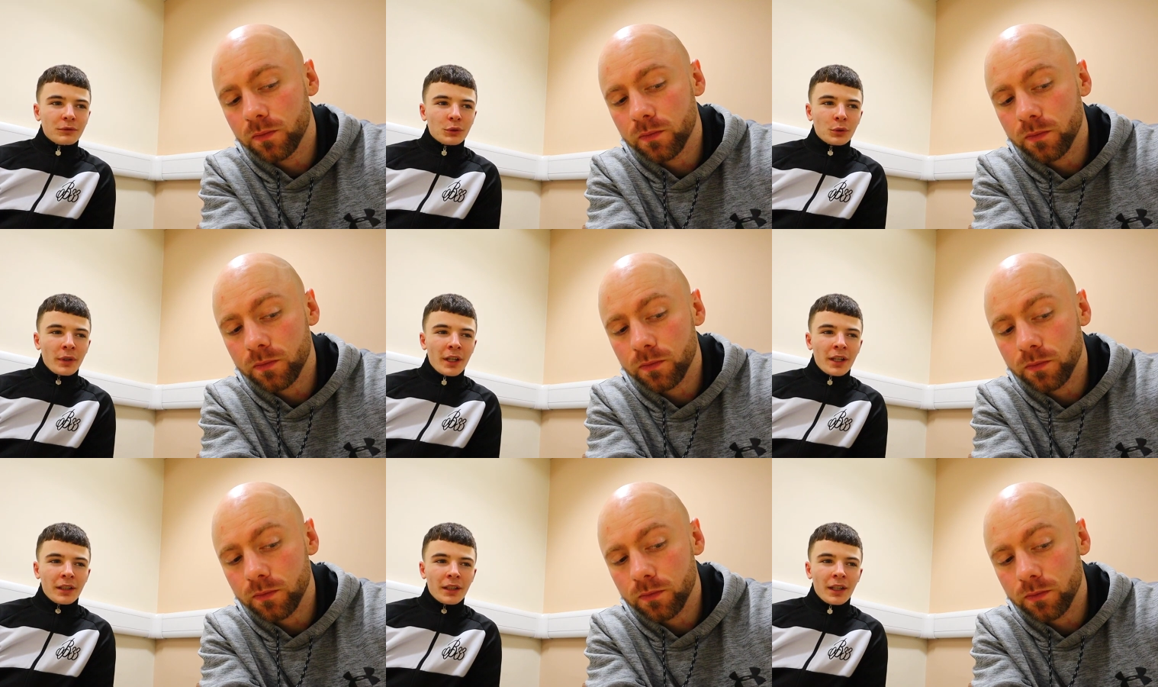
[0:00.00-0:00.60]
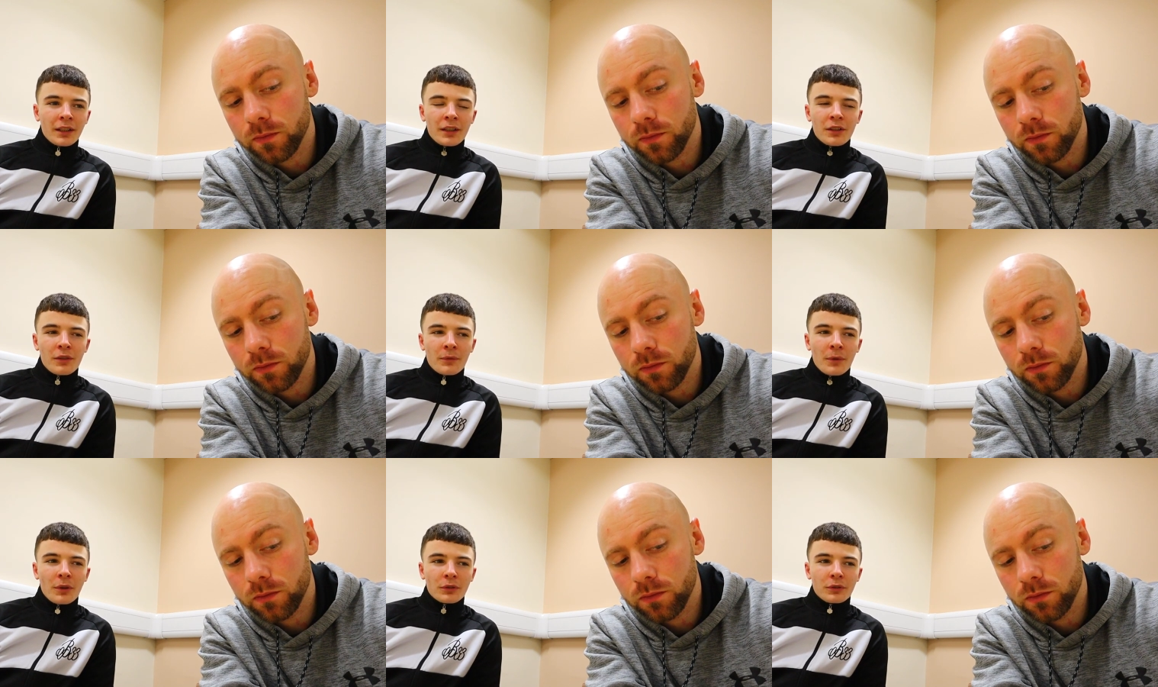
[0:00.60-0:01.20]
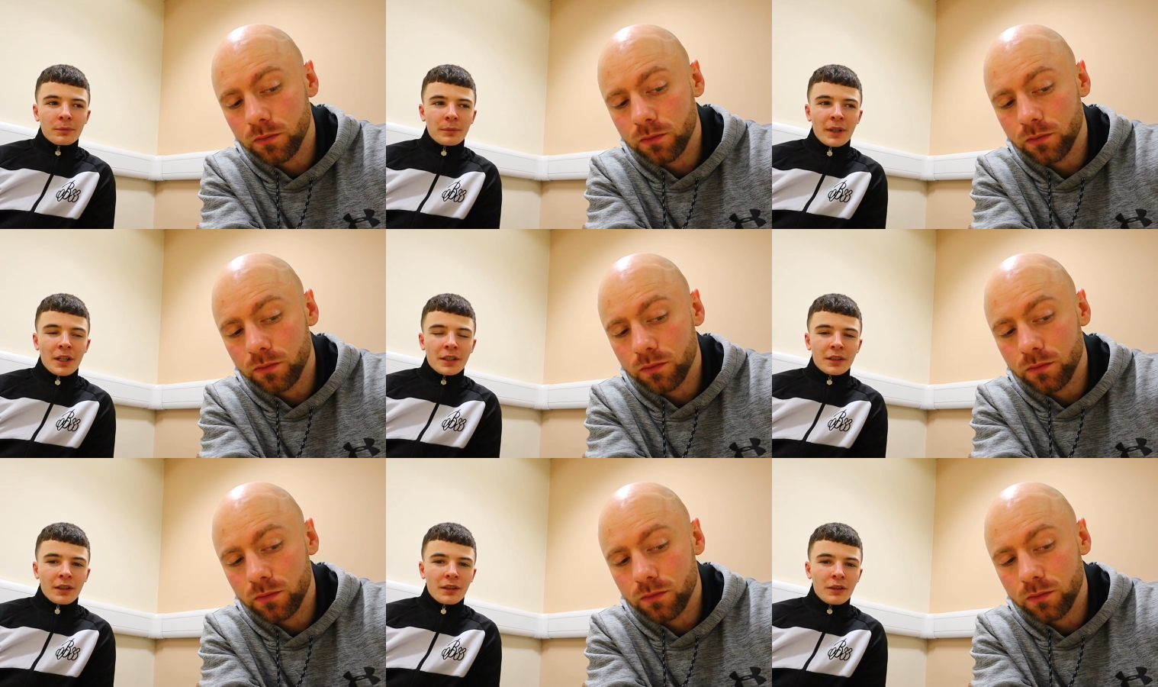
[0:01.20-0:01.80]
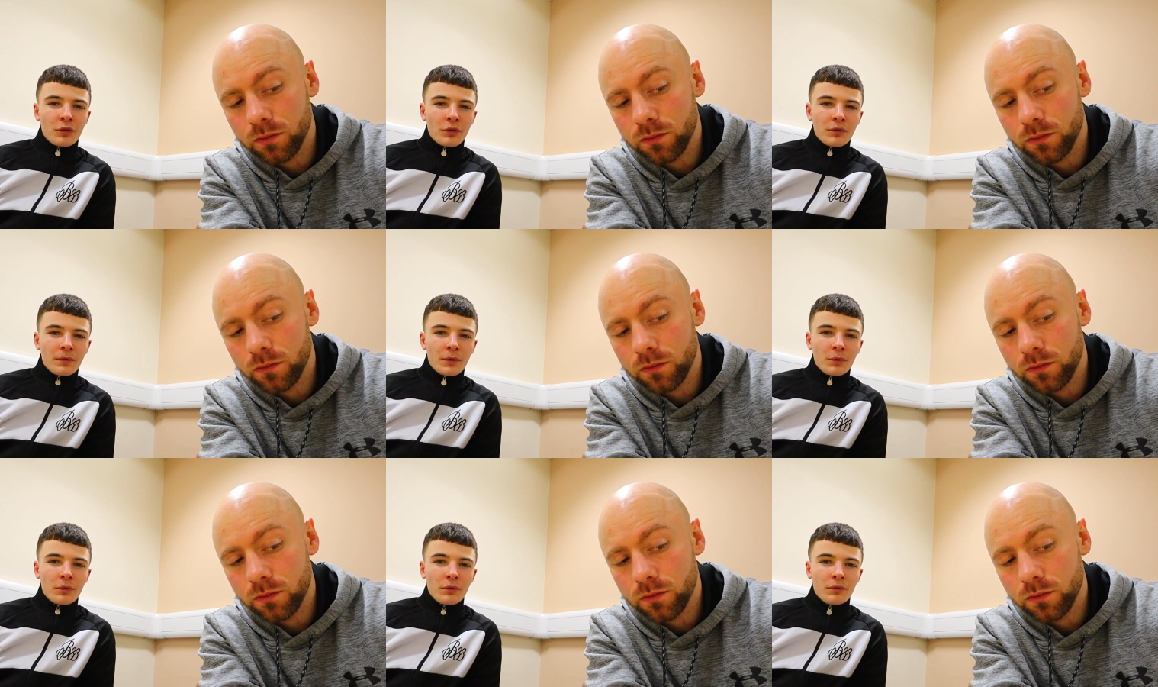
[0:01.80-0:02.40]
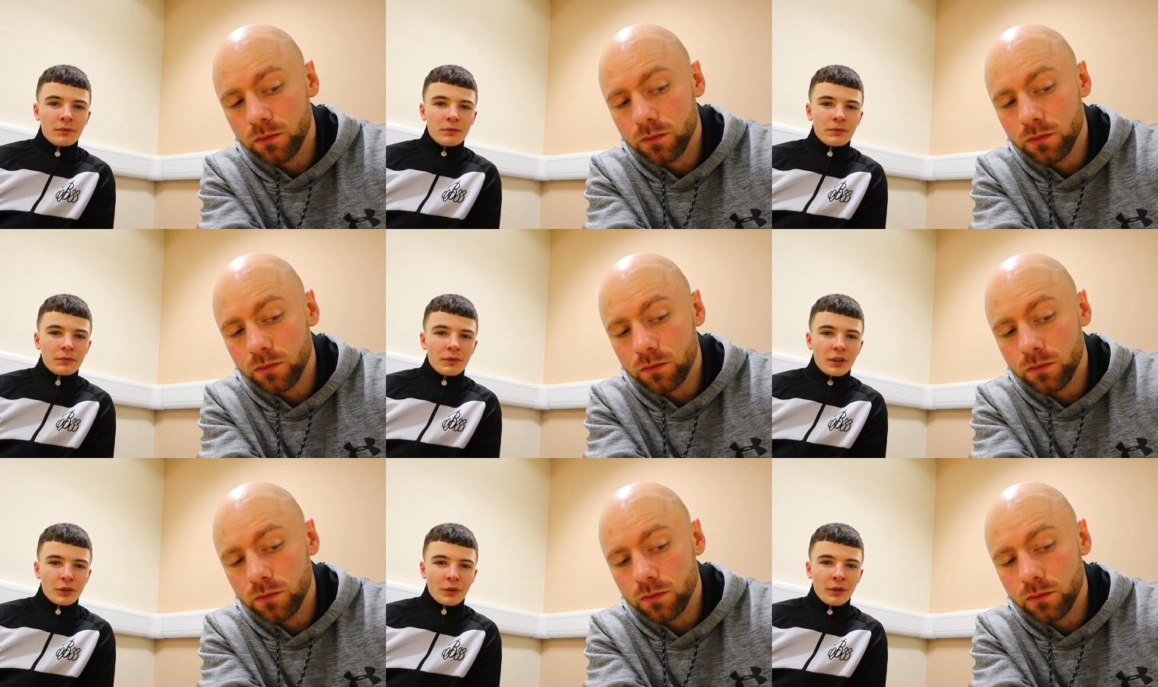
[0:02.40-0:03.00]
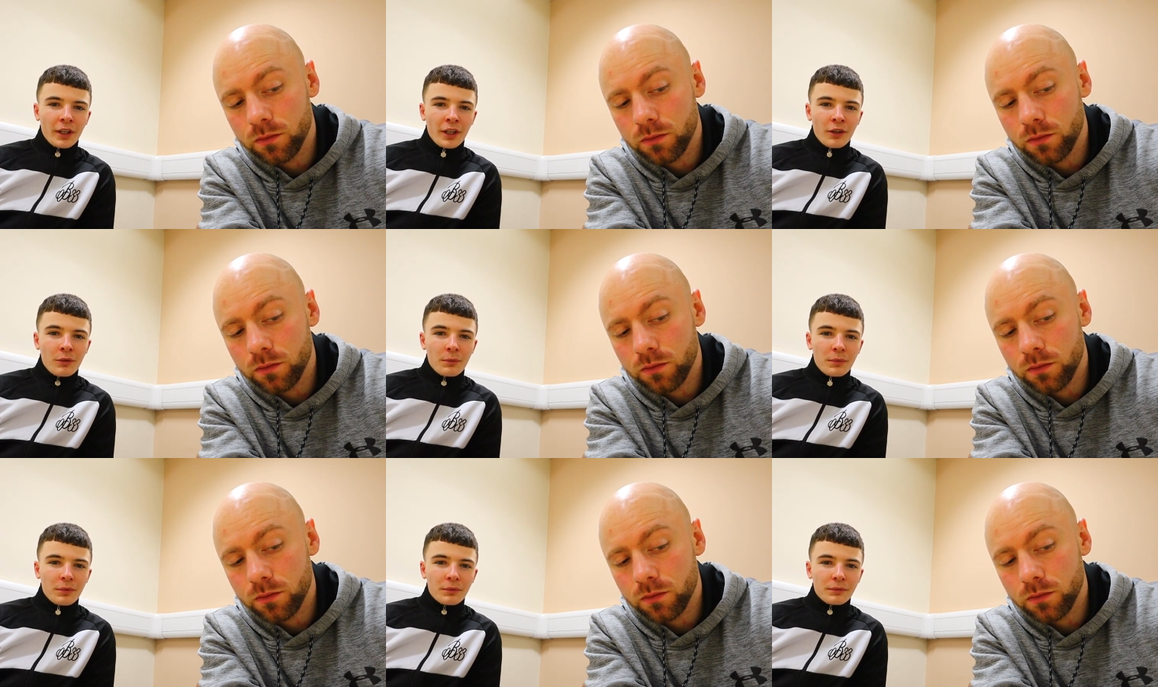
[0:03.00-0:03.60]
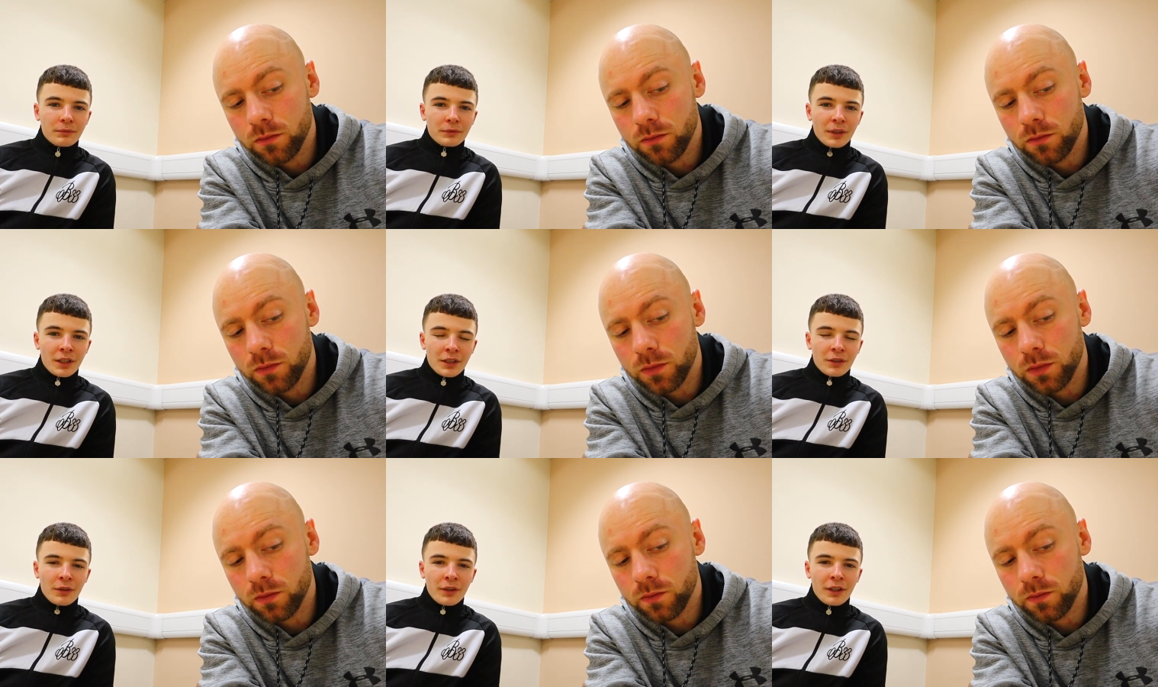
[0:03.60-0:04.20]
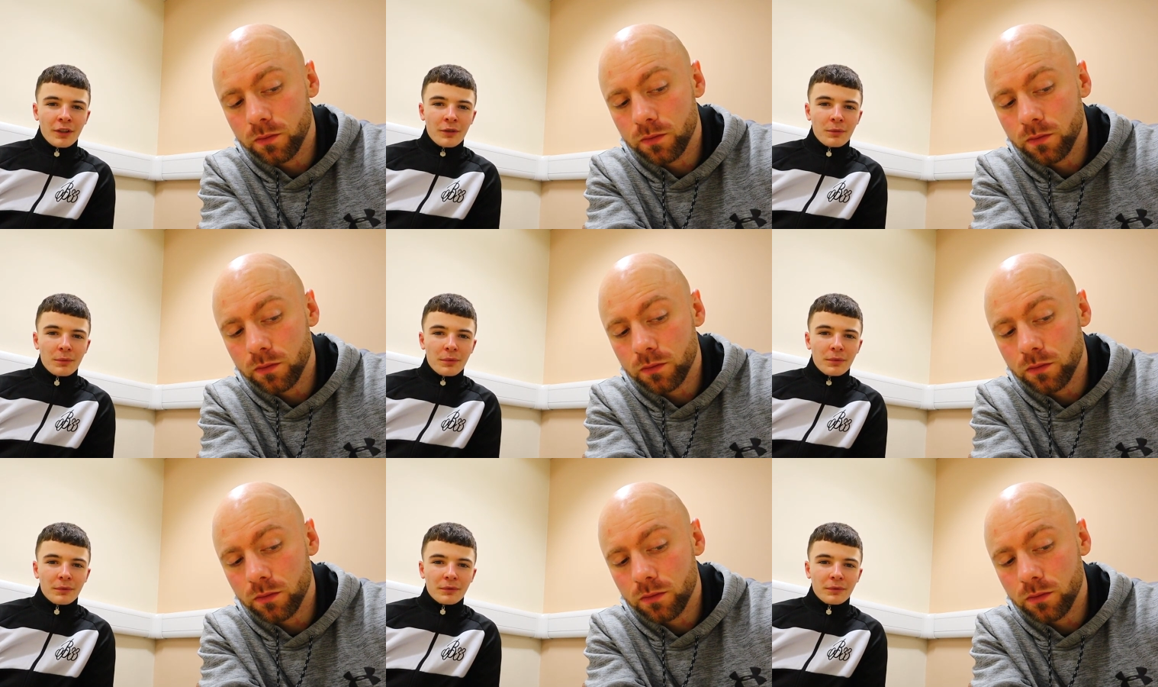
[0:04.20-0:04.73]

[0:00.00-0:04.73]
Speaker 1: So any technique you've worked on past that, you just feel it's going to help. This mm. is going to help.